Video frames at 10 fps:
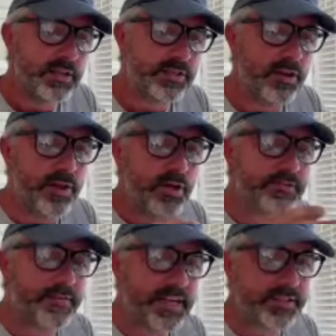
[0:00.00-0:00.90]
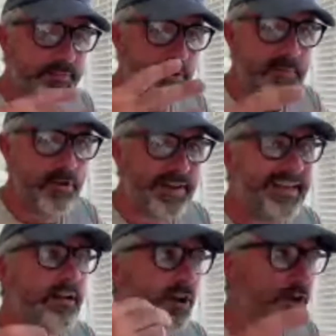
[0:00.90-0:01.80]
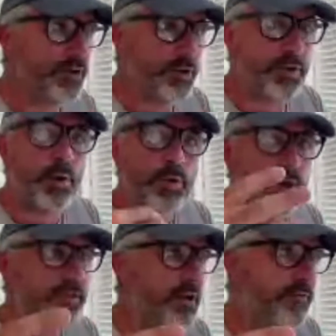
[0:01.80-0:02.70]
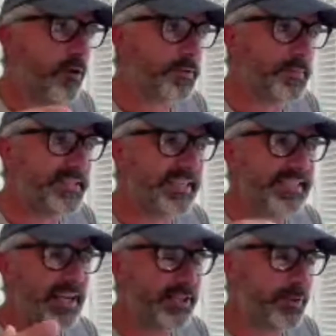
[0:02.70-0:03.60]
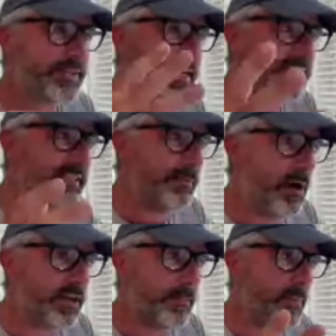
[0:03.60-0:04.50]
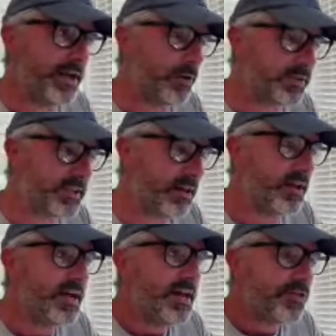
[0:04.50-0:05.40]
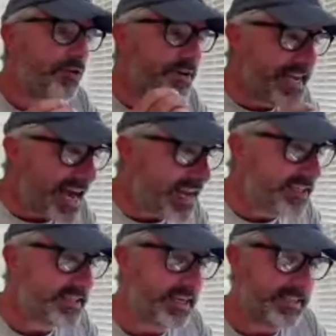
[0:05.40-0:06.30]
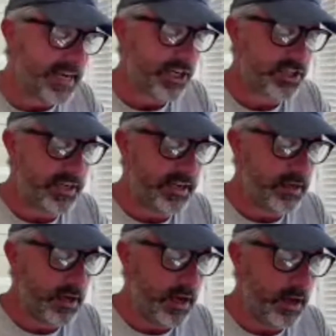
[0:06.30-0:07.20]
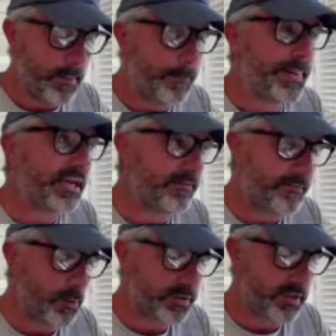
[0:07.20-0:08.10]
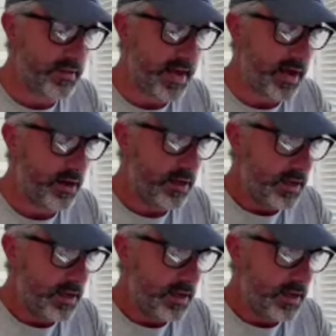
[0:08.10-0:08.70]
So those figures from Rightmove include all those over-optimistic sellers who are testing the market and might not sell. The reality is actually bigger fools than that.